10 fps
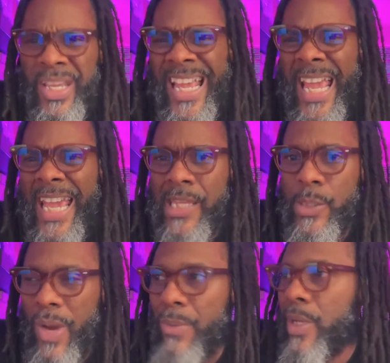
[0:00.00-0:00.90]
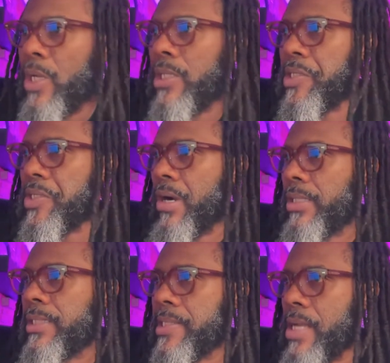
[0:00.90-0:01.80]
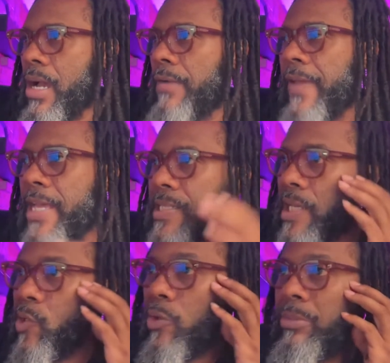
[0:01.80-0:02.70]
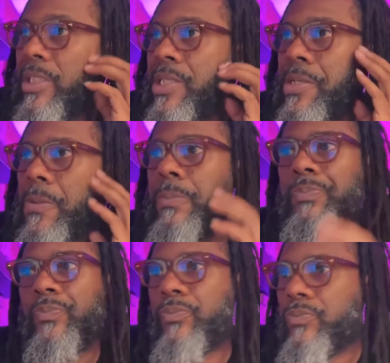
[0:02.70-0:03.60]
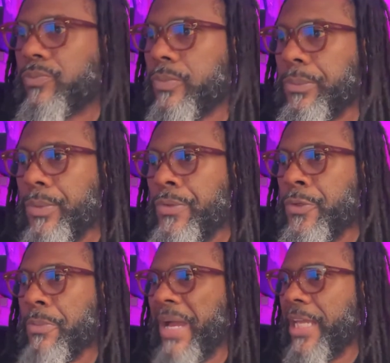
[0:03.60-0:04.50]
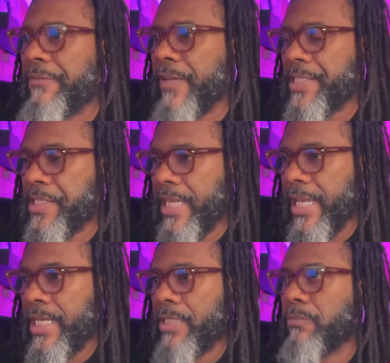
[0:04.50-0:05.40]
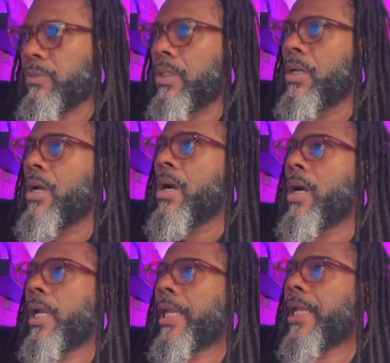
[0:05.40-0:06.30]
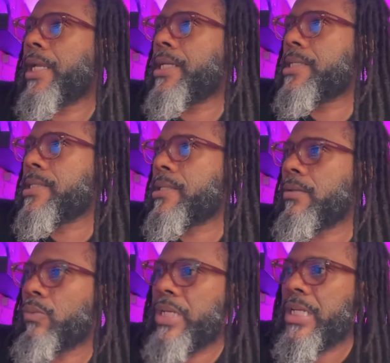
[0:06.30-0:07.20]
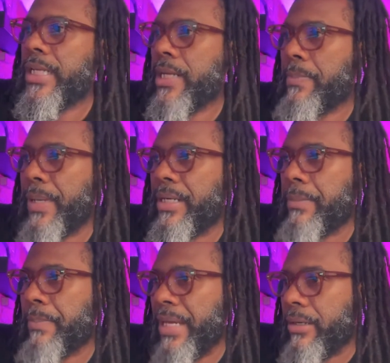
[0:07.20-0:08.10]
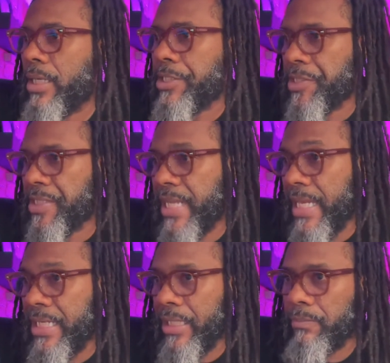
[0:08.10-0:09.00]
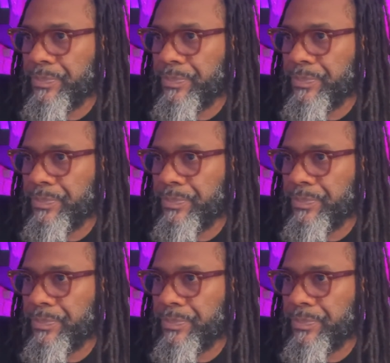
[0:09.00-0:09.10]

And the way we're going to start this off, as I normally do through my investigating, is we need to get a better understanding